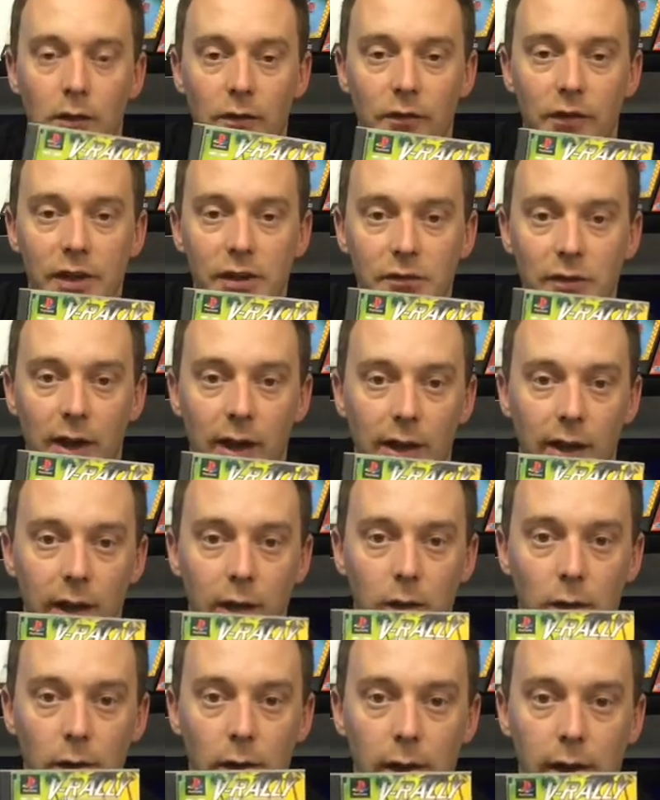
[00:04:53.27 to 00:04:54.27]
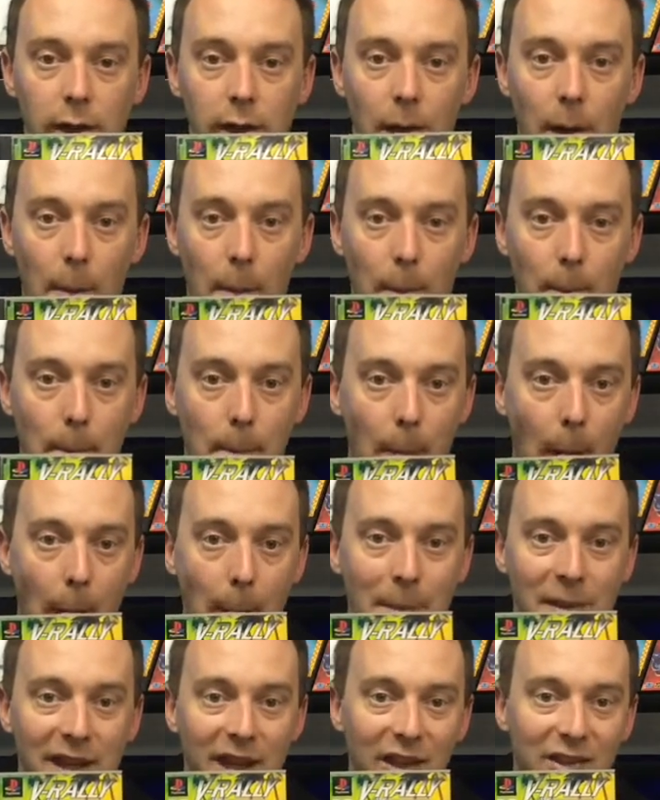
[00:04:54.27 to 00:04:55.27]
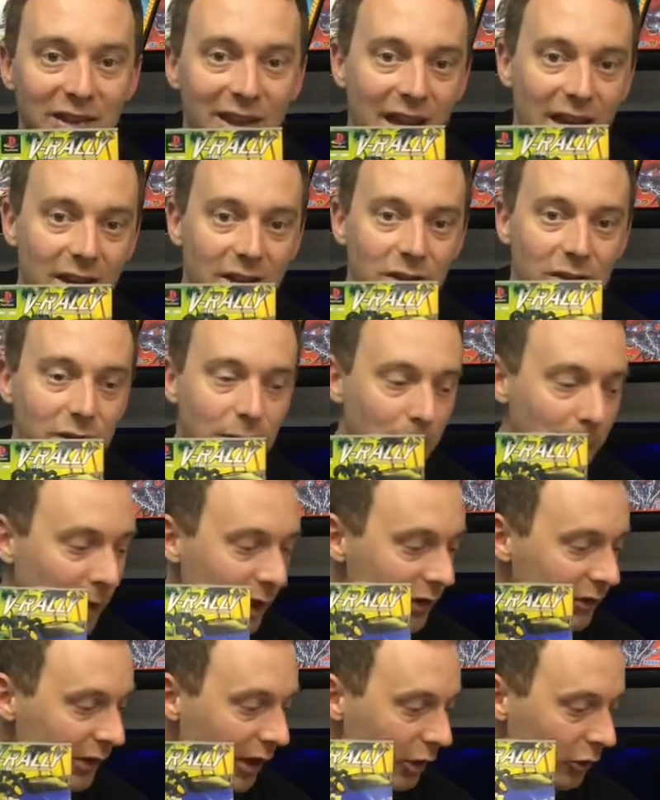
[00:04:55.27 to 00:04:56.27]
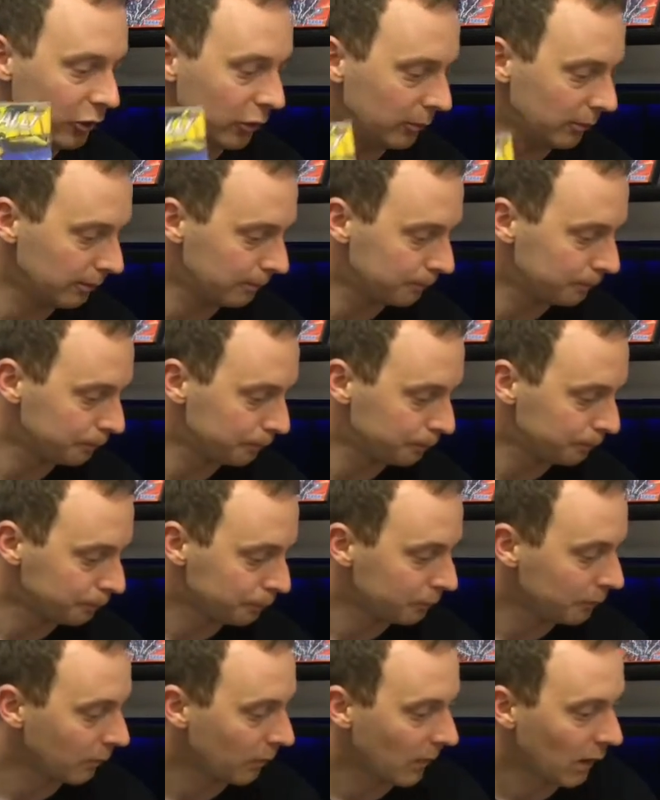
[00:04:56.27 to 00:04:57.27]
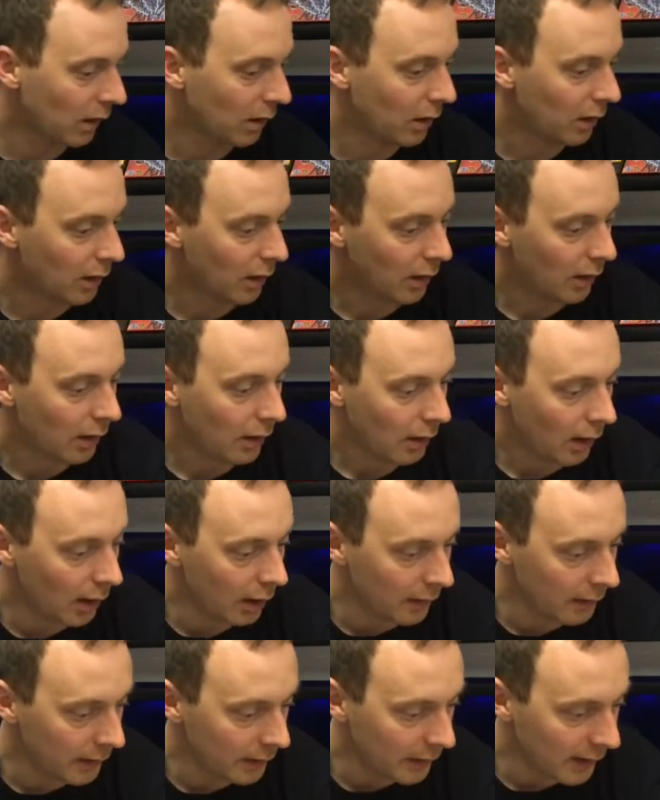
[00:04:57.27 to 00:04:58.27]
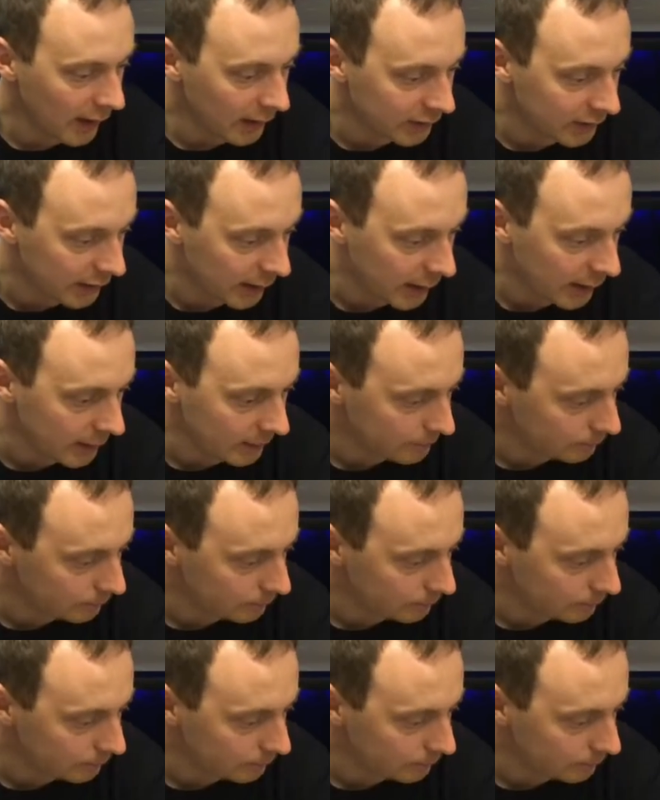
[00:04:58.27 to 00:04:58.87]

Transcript: V-Rally on the PSX PlayStation. And then lastly,